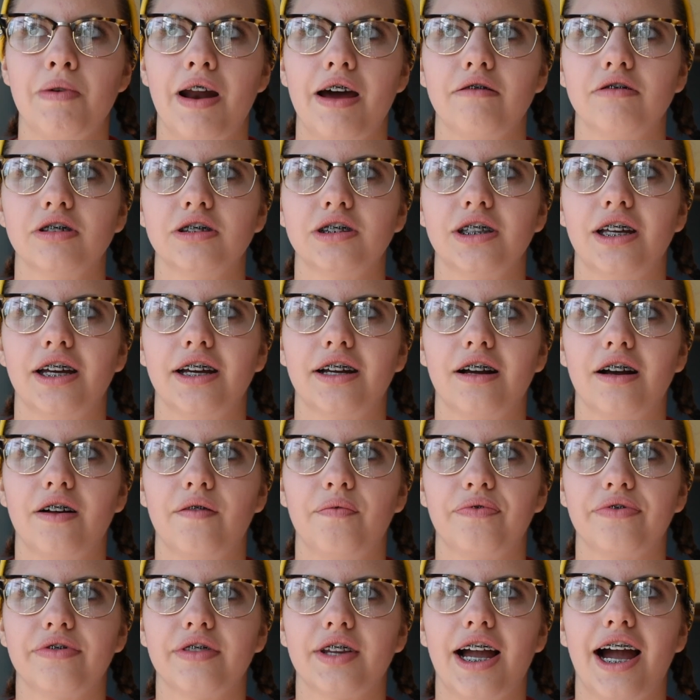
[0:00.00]
But I was like,
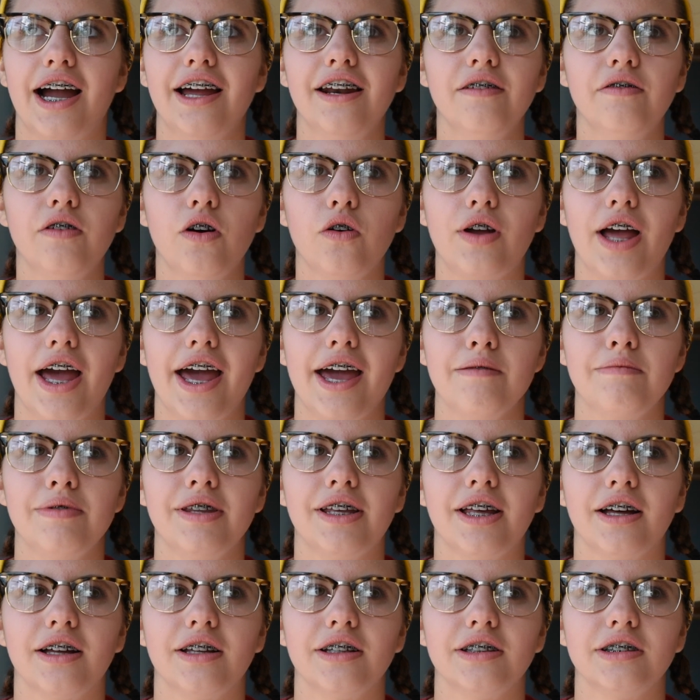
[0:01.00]
kind of okay
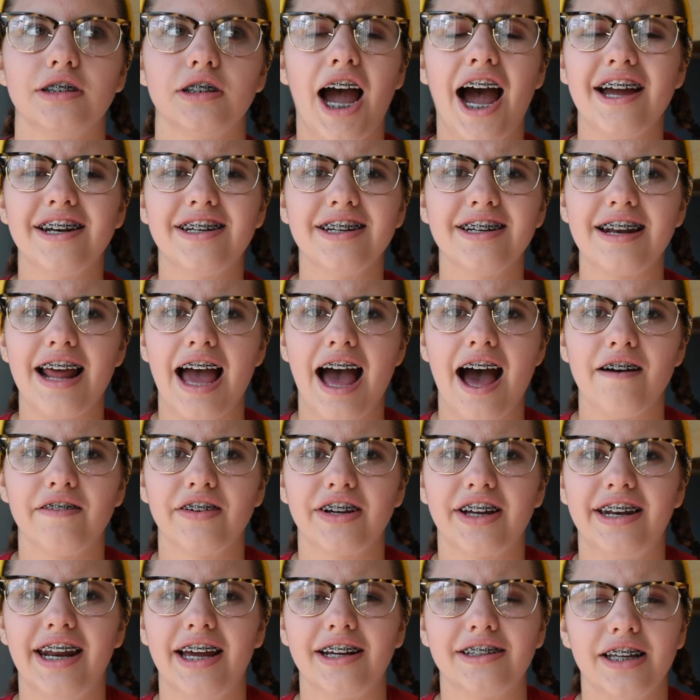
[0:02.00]
because I didn't have
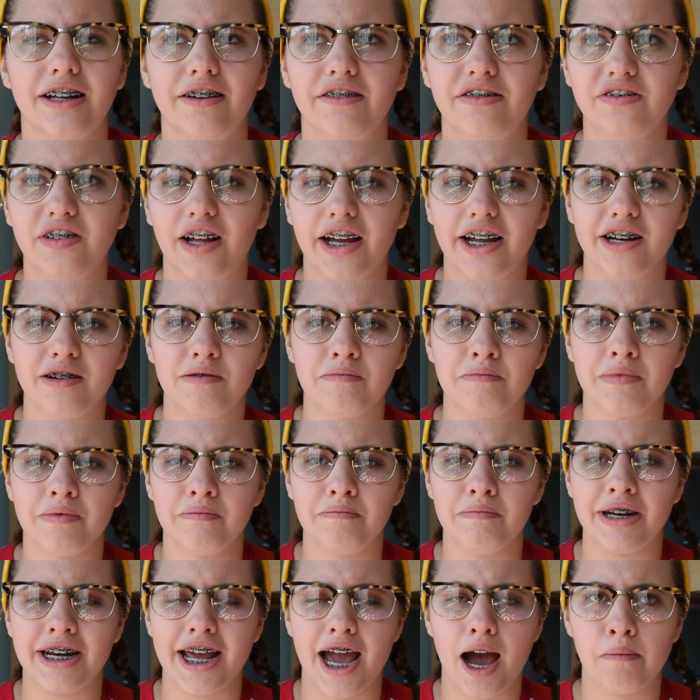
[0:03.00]
a connecting flight in
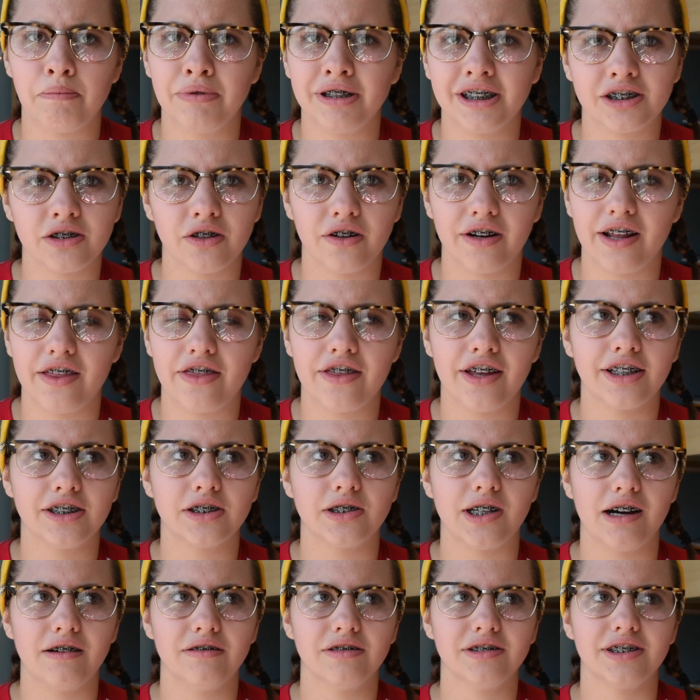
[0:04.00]
Minneapolis or anything,
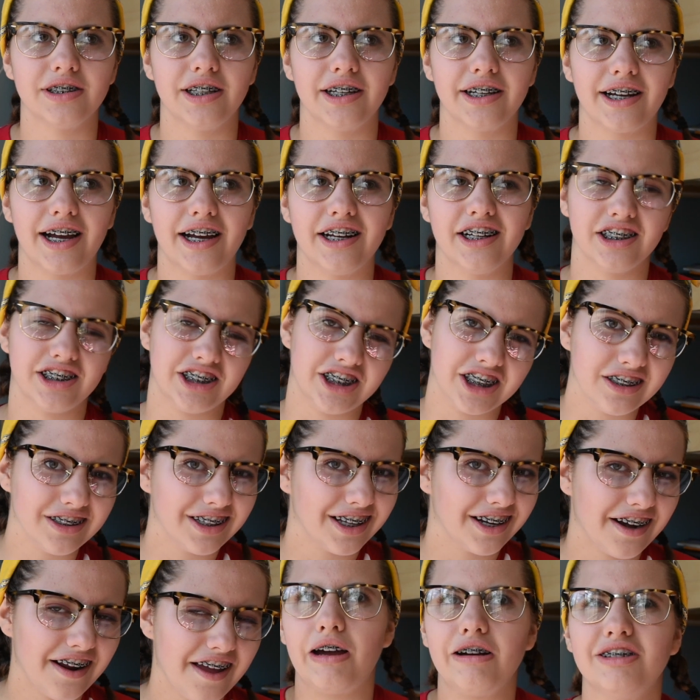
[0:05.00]
so I was like kind of
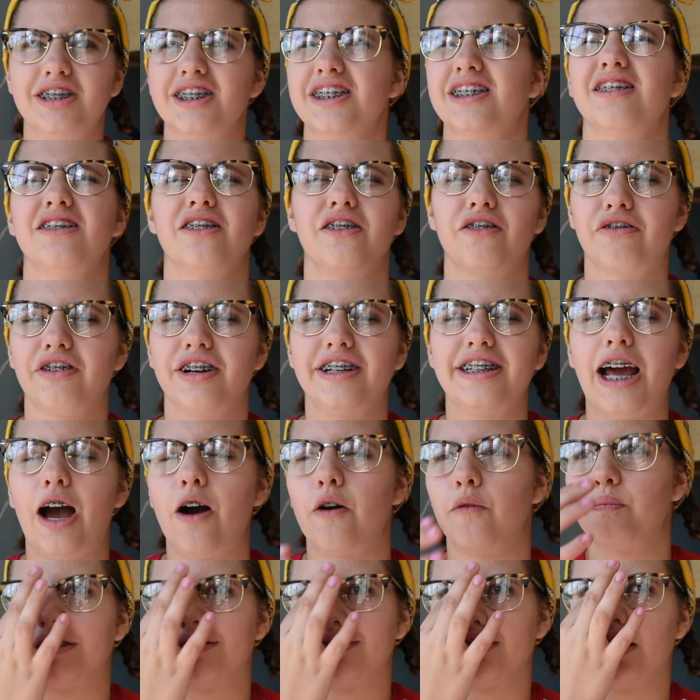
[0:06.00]
chilling. I was just a little freaked
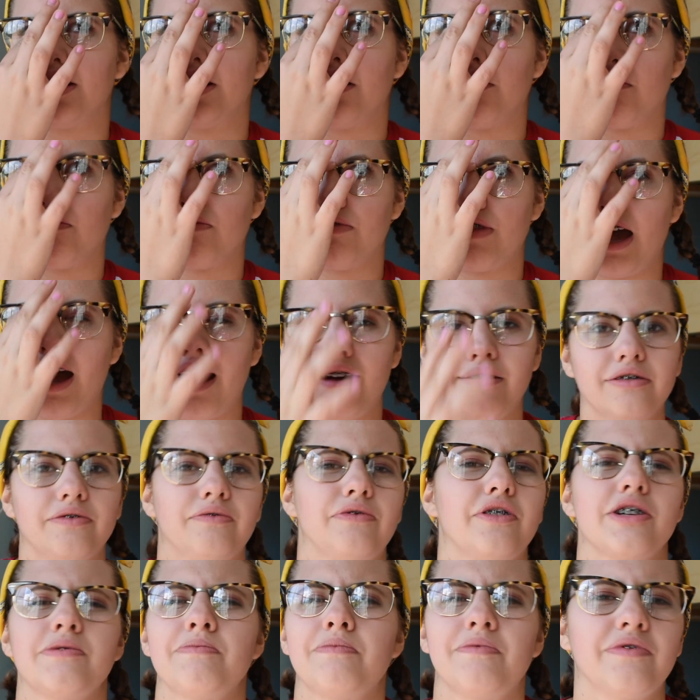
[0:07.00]
out. It was like,
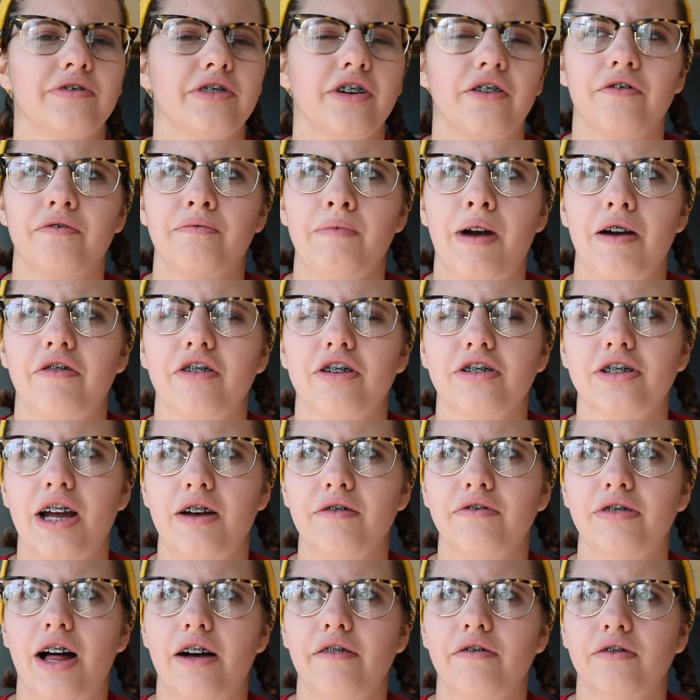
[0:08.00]
my first
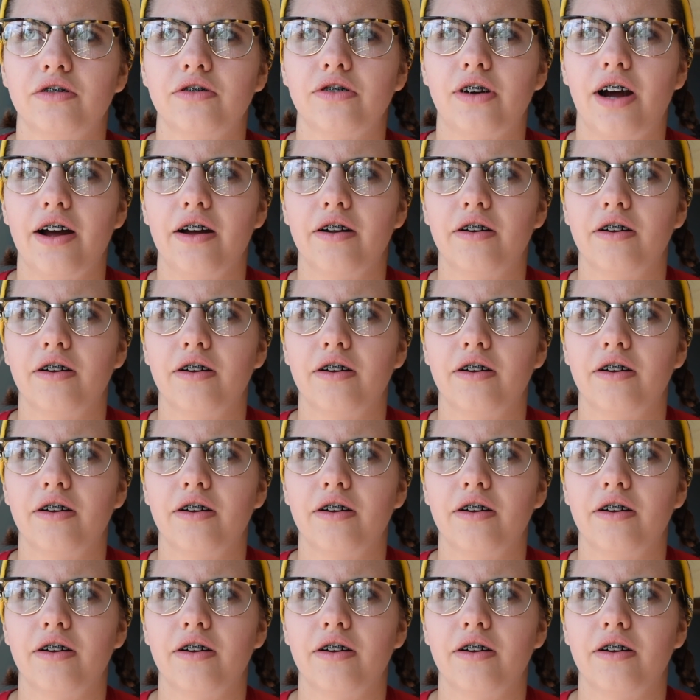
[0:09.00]
time traveling